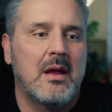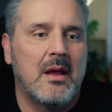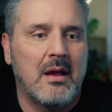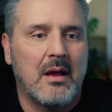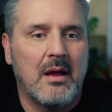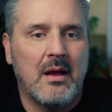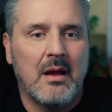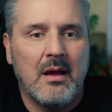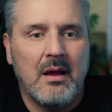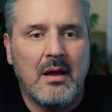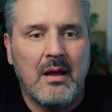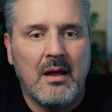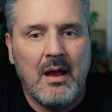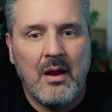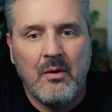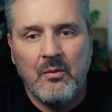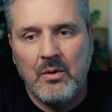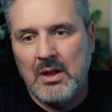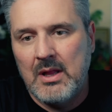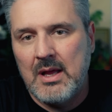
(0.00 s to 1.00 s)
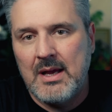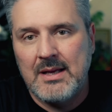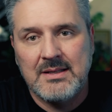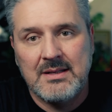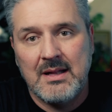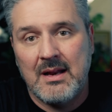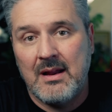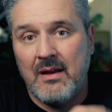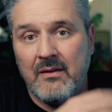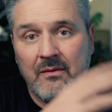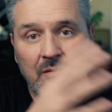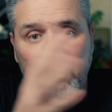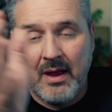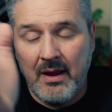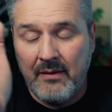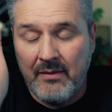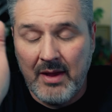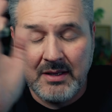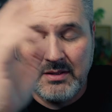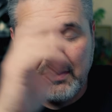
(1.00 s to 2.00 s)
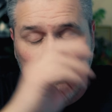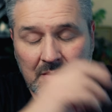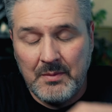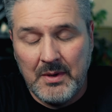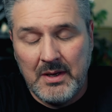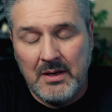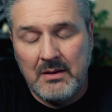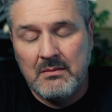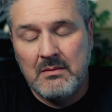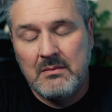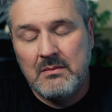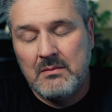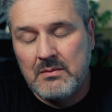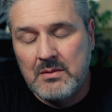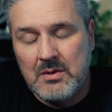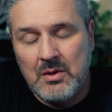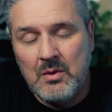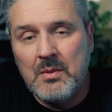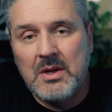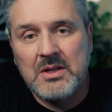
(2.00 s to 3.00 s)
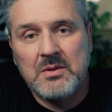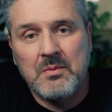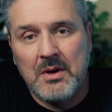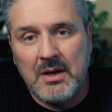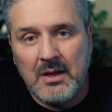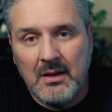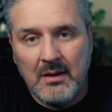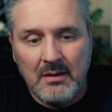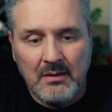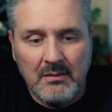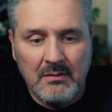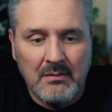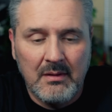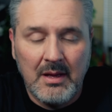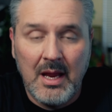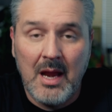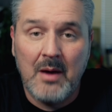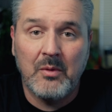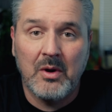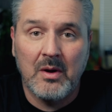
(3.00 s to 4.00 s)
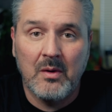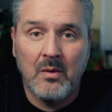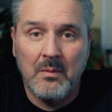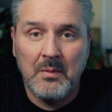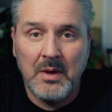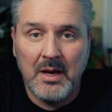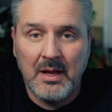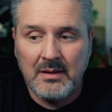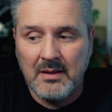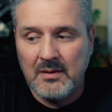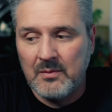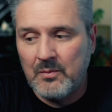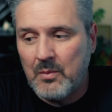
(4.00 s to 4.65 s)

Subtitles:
I realized that I've actually spent too much money on camera equipment at this